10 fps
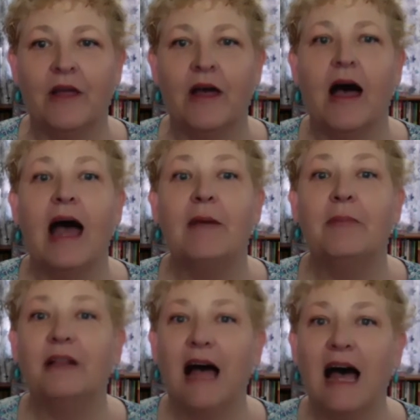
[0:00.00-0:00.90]
I
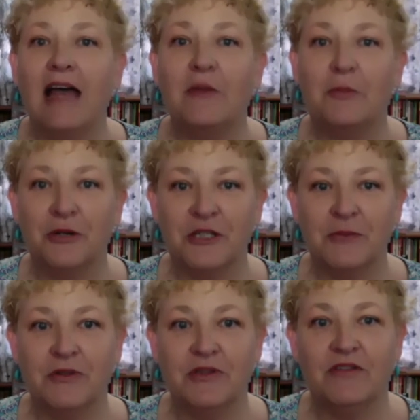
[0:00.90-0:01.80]
apply the
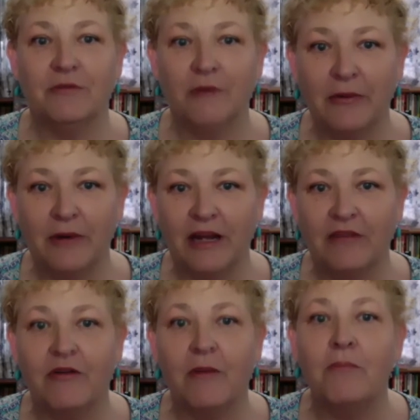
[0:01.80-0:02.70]
principles of rhetoric
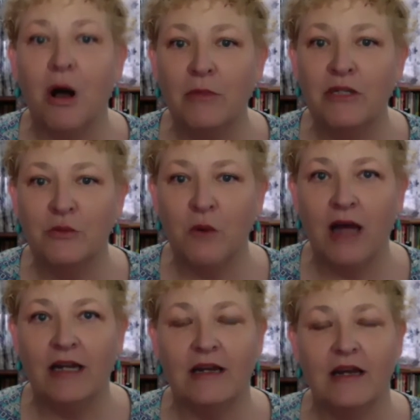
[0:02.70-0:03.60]
from moment
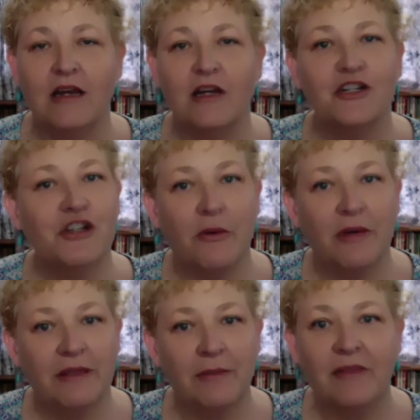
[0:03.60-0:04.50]
one,
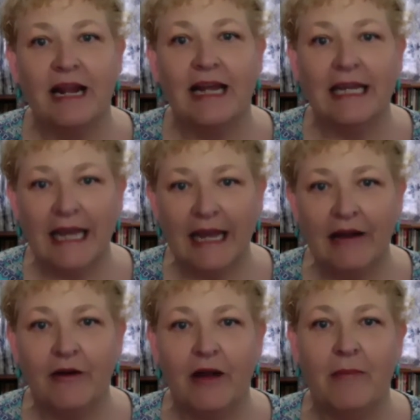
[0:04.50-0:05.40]
showing them that I
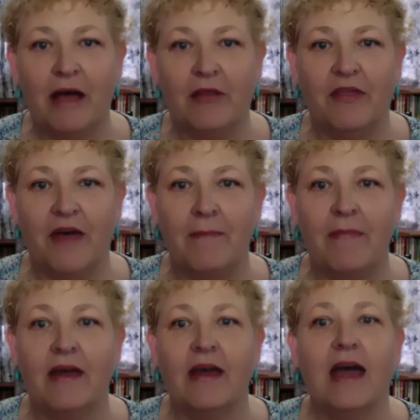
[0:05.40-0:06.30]
care about them
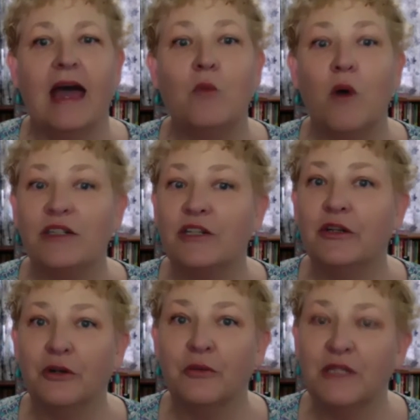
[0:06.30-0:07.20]
and want to
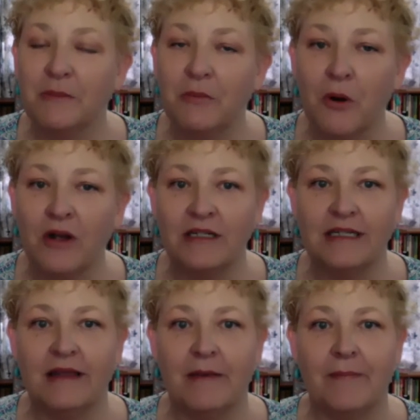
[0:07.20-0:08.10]
learn what's important
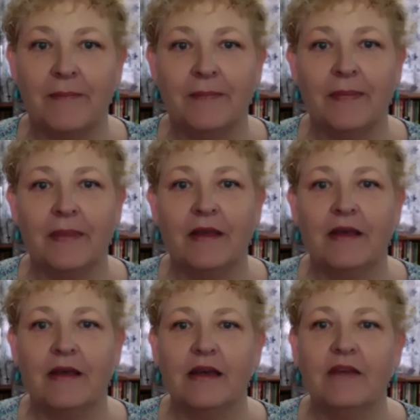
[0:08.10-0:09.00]
to them.
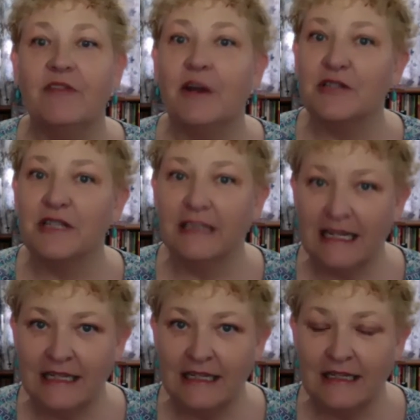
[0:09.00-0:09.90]
If there's a
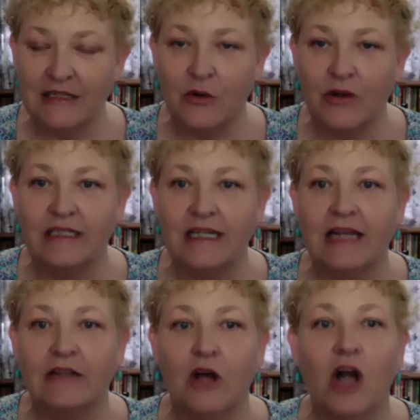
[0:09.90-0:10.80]
lesson that's going to
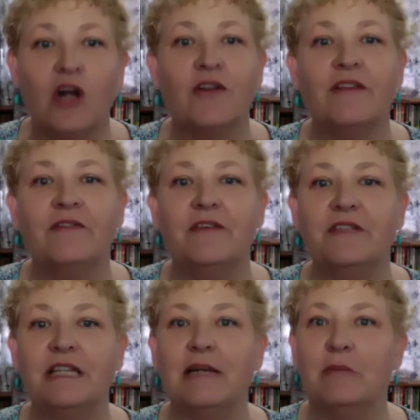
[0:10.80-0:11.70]
take longer than
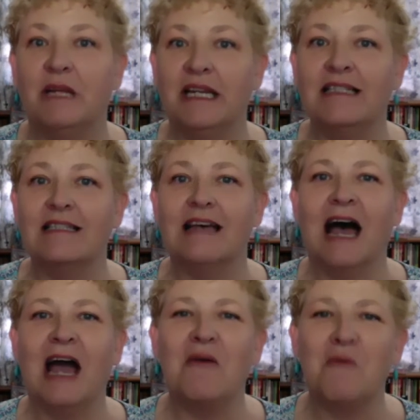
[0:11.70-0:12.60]
15 minutes,
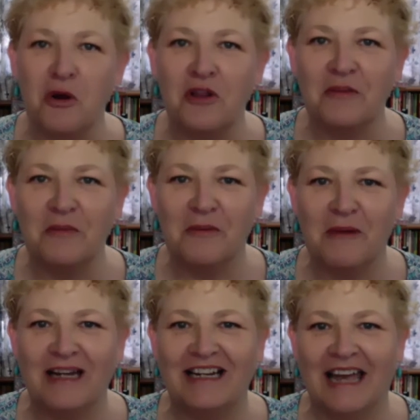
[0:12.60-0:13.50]
I warn them
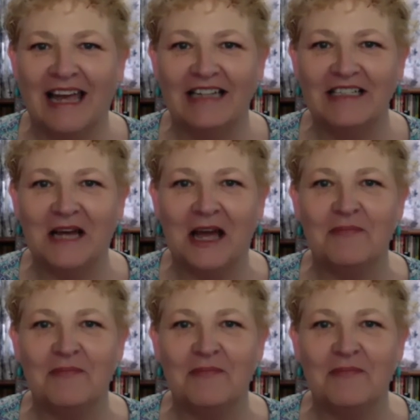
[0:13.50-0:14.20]
about it ahead of time.